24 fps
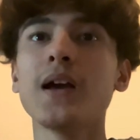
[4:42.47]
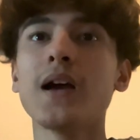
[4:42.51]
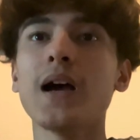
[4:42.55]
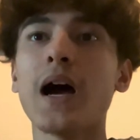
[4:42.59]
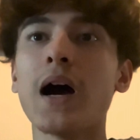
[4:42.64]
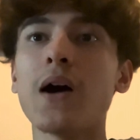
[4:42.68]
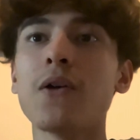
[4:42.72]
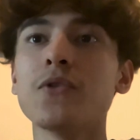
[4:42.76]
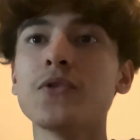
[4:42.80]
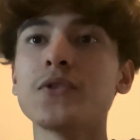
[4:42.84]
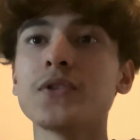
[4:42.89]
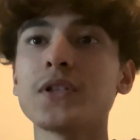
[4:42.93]

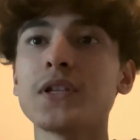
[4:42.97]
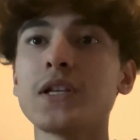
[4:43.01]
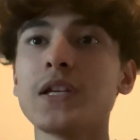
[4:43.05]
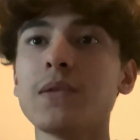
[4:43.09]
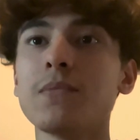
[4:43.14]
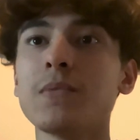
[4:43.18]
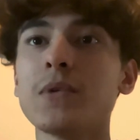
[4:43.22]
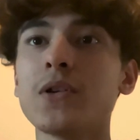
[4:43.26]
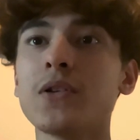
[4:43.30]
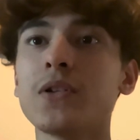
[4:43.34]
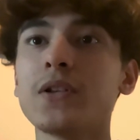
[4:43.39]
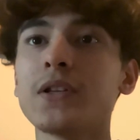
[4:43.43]
I was
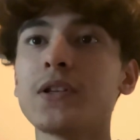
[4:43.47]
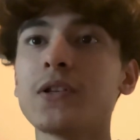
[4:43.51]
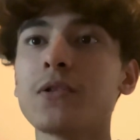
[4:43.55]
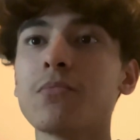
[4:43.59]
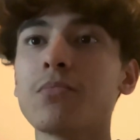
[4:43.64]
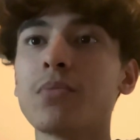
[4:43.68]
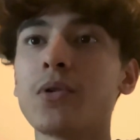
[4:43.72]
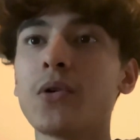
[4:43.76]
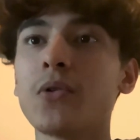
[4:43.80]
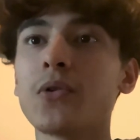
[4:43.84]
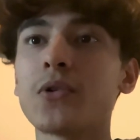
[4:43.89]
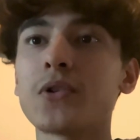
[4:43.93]
emailing the
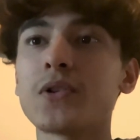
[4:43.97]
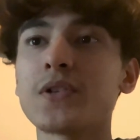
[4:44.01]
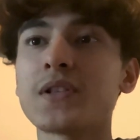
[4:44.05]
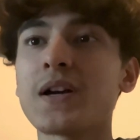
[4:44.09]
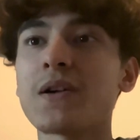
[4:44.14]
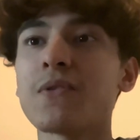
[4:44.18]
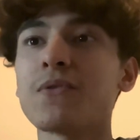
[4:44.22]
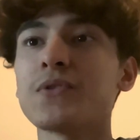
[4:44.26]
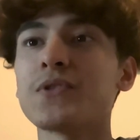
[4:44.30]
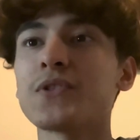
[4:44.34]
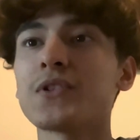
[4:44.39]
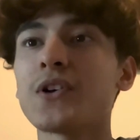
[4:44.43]
brokers. I
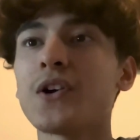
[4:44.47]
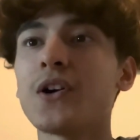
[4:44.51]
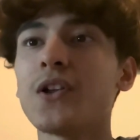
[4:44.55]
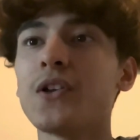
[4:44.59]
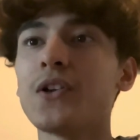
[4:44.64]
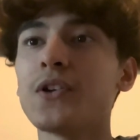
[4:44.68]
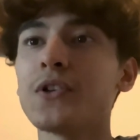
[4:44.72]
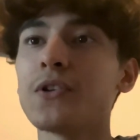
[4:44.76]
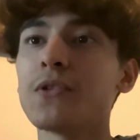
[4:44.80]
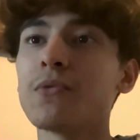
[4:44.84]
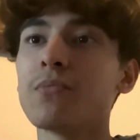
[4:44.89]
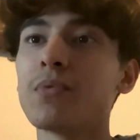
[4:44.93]
was
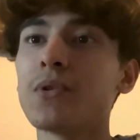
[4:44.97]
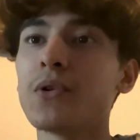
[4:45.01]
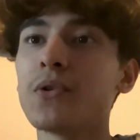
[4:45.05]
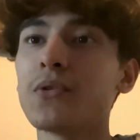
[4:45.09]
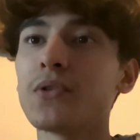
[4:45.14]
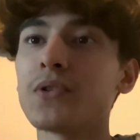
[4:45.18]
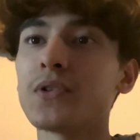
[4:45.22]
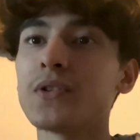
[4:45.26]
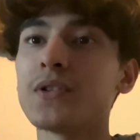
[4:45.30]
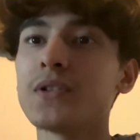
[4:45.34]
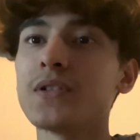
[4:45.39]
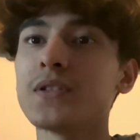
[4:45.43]
calling the
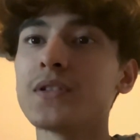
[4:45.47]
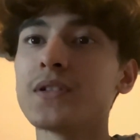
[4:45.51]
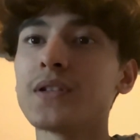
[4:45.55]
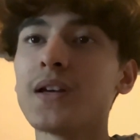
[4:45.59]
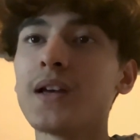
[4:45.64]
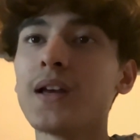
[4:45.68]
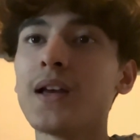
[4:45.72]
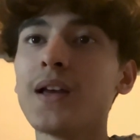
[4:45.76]
brokers.